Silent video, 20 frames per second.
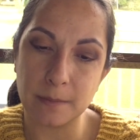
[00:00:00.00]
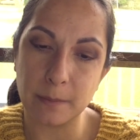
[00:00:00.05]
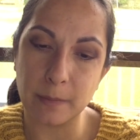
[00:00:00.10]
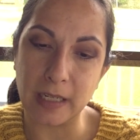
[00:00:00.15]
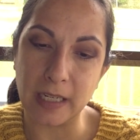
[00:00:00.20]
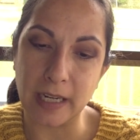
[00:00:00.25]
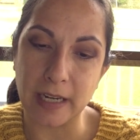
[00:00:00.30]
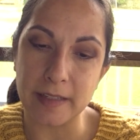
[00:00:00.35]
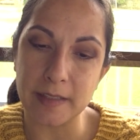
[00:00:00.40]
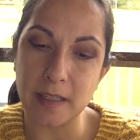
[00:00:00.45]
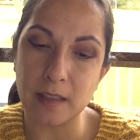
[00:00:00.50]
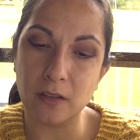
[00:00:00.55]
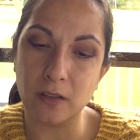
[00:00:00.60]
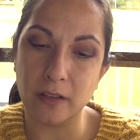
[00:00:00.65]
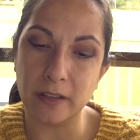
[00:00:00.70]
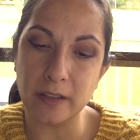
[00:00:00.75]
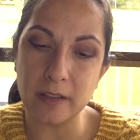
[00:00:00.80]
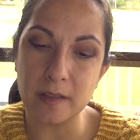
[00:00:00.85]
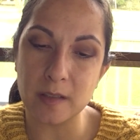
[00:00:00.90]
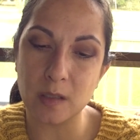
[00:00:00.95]
because it
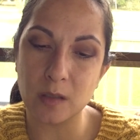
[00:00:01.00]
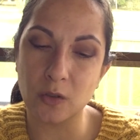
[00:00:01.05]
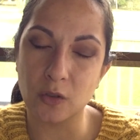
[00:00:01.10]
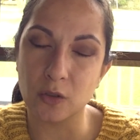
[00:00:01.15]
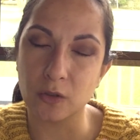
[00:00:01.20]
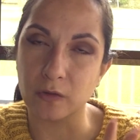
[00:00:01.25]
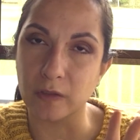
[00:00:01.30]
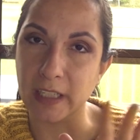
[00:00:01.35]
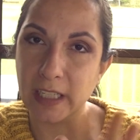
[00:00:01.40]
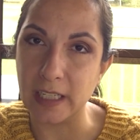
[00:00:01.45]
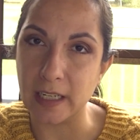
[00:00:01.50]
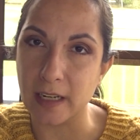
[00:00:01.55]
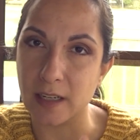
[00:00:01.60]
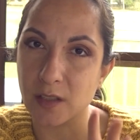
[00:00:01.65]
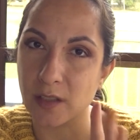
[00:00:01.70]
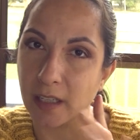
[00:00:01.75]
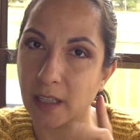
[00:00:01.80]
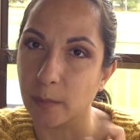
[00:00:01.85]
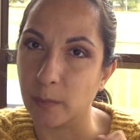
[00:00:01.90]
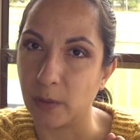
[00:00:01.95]
looks
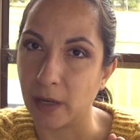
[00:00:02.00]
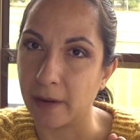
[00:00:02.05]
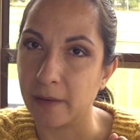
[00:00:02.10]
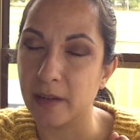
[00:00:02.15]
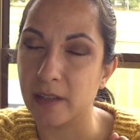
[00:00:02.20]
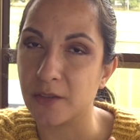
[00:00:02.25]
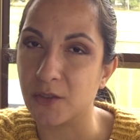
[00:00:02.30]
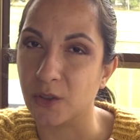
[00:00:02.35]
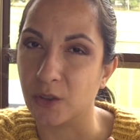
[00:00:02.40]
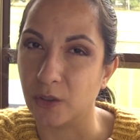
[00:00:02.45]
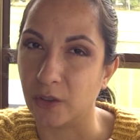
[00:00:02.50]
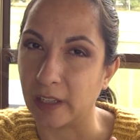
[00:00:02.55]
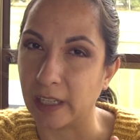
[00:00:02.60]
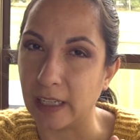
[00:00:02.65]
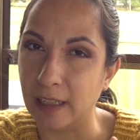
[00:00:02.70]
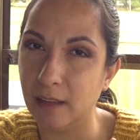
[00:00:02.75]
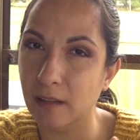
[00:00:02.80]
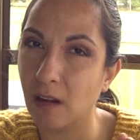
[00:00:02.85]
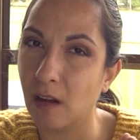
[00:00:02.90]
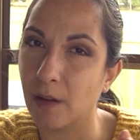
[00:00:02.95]
greenish, like a brownish
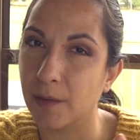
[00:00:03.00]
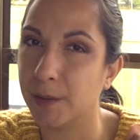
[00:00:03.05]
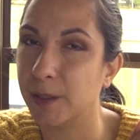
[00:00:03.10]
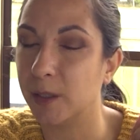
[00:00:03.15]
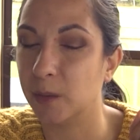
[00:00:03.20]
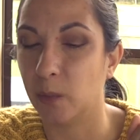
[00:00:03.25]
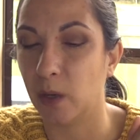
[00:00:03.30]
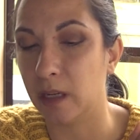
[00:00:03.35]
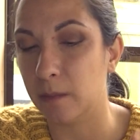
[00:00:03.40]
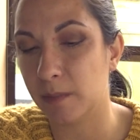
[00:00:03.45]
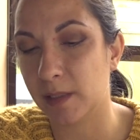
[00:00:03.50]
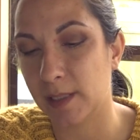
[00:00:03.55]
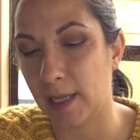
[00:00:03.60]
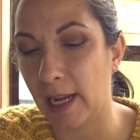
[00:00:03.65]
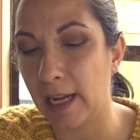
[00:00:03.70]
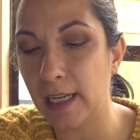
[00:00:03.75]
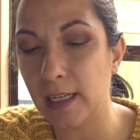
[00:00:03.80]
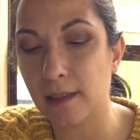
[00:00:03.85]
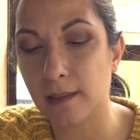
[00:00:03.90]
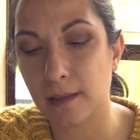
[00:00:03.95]
green on her
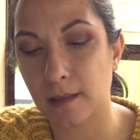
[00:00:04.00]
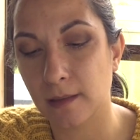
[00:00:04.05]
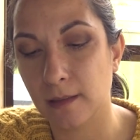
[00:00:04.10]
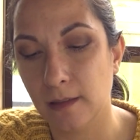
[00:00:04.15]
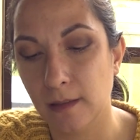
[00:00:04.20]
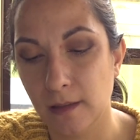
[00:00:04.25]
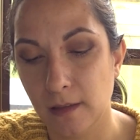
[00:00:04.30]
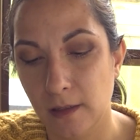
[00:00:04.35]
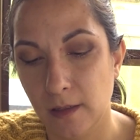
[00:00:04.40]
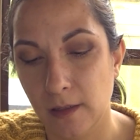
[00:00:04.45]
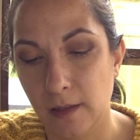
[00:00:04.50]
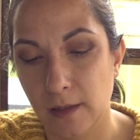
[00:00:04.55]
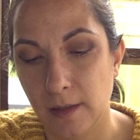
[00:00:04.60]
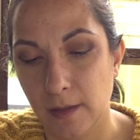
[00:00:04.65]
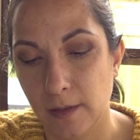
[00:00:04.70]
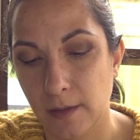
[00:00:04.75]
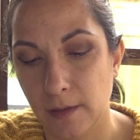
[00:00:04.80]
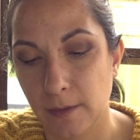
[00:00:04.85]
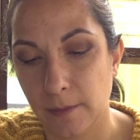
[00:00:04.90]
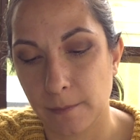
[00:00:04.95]
website.
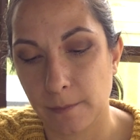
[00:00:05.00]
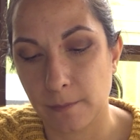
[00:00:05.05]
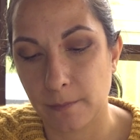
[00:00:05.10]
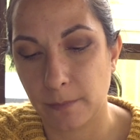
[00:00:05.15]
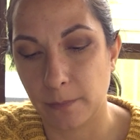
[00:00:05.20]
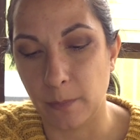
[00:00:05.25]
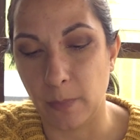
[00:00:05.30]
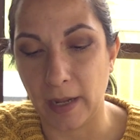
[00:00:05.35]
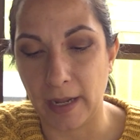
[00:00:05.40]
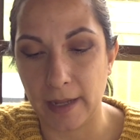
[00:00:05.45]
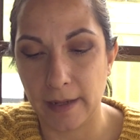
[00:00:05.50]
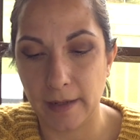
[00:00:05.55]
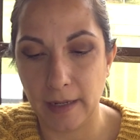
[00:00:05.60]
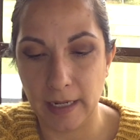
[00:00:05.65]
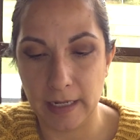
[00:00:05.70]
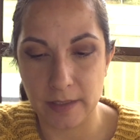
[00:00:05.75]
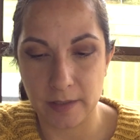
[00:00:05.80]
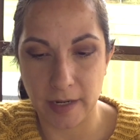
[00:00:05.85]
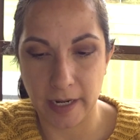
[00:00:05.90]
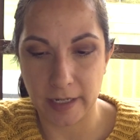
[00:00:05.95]
But
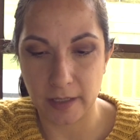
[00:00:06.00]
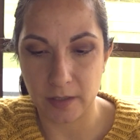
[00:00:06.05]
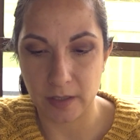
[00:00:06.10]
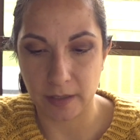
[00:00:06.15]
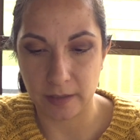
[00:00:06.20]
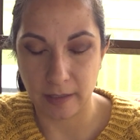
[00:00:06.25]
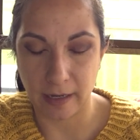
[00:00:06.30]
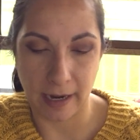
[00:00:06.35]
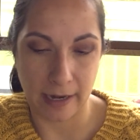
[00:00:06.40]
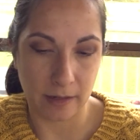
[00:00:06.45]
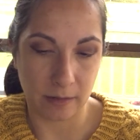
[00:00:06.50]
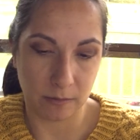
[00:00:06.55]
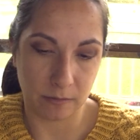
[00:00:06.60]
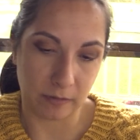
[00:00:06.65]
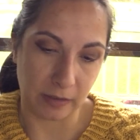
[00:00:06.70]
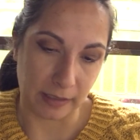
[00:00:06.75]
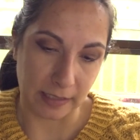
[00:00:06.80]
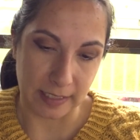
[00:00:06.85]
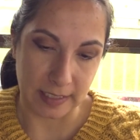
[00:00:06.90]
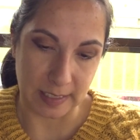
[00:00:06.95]
I don't
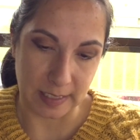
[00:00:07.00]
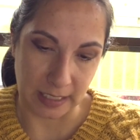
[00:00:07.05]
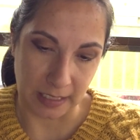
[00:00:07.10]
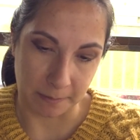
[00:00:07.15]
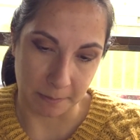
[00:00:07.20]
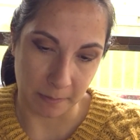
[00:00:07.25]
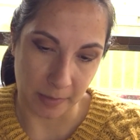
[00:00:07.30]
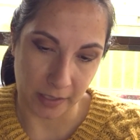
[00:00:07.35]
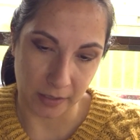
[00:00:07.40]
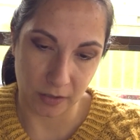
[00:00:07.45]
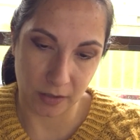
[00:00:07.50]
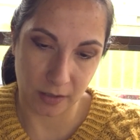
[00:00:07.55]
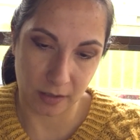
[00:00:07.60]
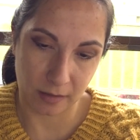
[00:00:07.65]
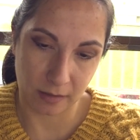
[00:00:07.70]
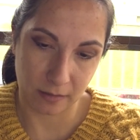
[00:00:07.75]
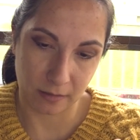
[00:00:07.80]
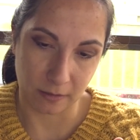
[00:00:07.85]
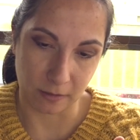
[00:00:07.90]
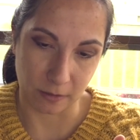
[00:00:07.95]
really see
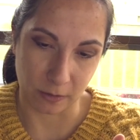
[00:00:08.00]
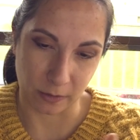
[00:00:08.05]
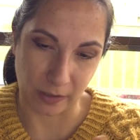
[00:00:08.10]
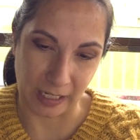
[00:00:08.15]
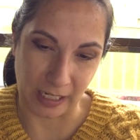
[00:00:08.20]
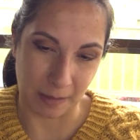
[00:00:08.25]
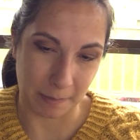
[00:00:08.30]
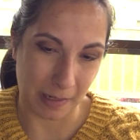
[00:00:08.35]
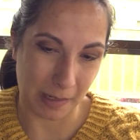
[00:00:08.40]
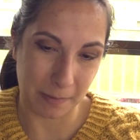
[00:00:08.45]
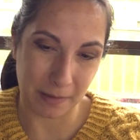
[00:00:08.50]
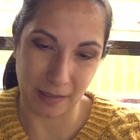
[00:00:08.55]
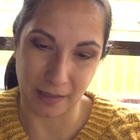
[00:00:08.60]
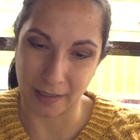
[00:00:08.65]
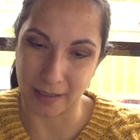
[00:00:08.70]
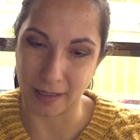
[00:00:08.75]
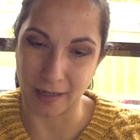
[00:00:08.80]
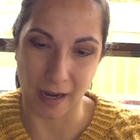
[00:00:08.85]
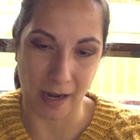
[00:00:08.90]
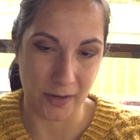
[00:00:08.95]
much green, maybe
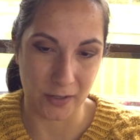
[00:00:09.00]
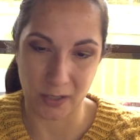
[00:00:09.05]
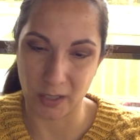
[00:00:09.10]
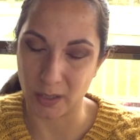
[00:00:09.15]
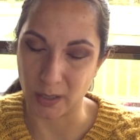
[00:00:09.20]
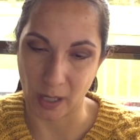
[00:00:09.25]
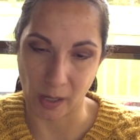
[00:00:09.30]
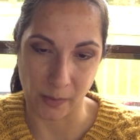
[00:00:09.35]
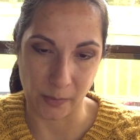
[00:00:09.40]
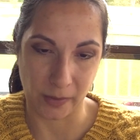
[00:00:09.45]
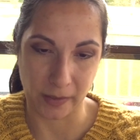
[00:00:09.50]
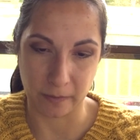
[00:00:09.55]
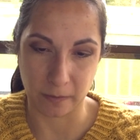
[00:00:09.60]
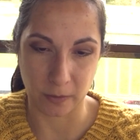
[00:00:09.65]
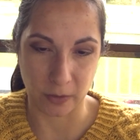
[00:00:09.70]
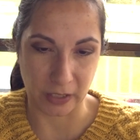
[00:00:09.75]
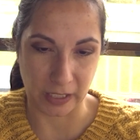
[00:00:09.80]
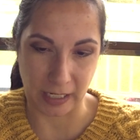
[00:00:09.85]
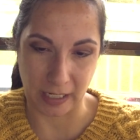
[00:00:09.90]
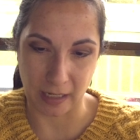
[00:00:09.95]
like an undertone of
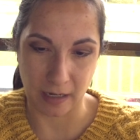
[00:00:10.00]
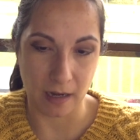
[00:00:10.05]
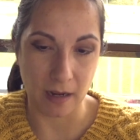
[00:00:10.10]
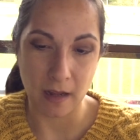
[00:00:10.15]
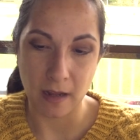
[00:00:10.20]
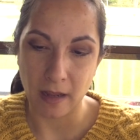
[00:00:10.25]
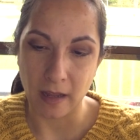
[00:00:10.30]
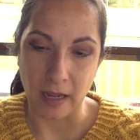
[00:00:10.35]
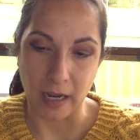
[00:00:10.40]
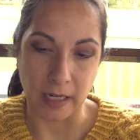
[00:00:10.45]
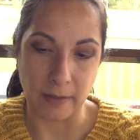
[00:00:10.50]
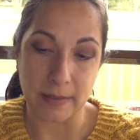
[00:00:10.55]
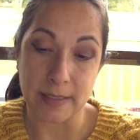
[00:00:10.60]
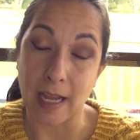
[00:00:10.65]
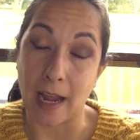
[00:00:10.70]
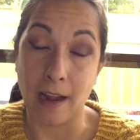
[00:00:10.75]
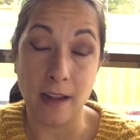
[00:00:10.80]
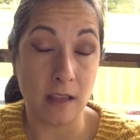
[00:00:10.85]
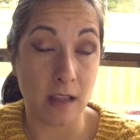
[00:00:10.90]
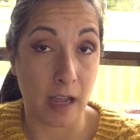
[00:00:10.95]
green. Anyways,
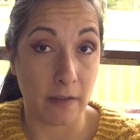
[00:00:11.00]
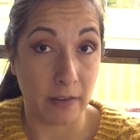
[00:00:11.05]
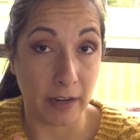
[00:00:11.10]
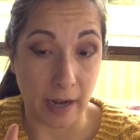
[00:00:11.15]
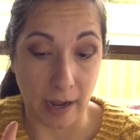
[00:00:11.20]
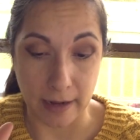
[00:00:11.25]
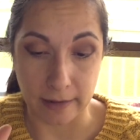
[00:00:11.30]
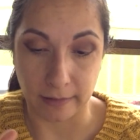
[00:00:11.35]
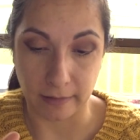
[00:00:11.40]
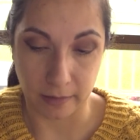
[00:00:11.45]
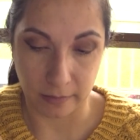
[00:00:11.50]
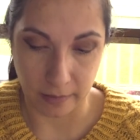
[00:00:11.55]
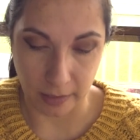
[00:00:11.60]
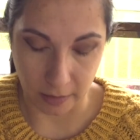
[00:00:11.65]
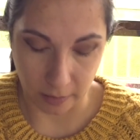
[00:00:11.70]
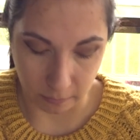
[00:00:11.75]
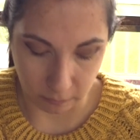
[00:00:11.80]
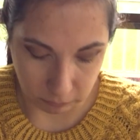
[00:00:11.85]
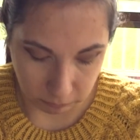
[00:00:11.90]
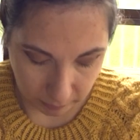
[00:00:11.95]
I love it. I think they
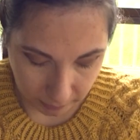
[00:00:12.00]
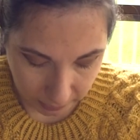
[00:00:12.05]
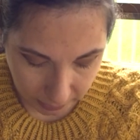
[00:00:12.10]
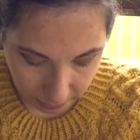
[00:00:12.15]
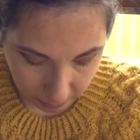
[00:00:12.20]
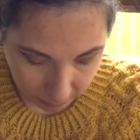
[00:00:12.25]
go really